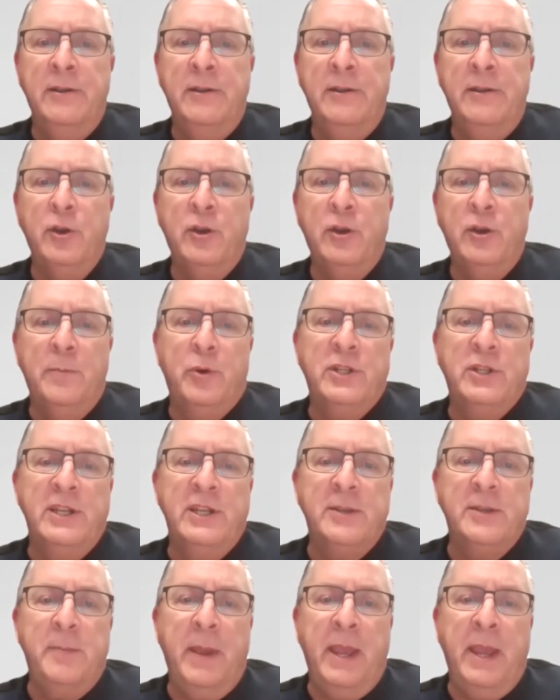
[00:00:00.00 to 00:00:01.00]
You can
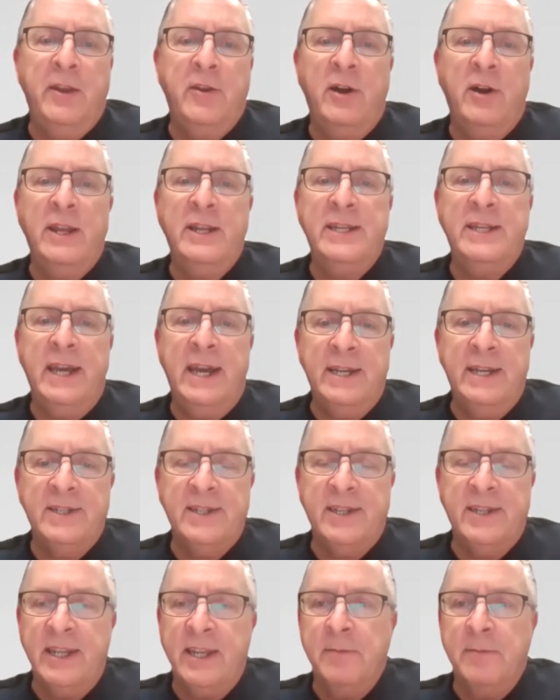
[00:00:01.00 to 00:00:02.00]
participate on a
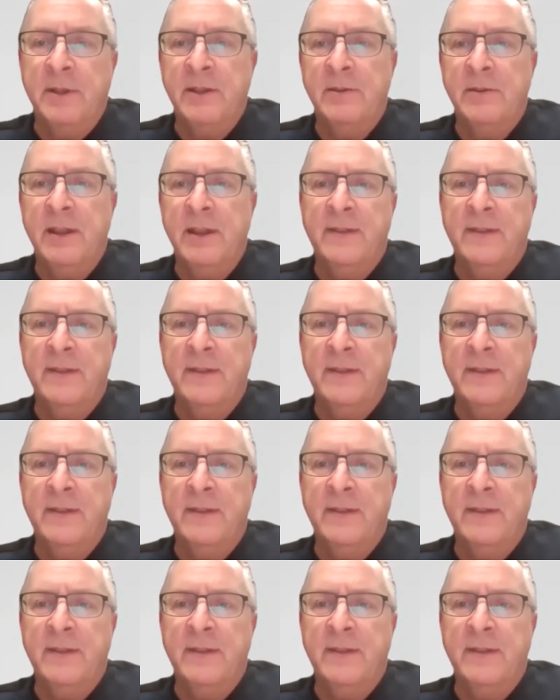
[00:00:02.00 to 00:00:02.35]
task team,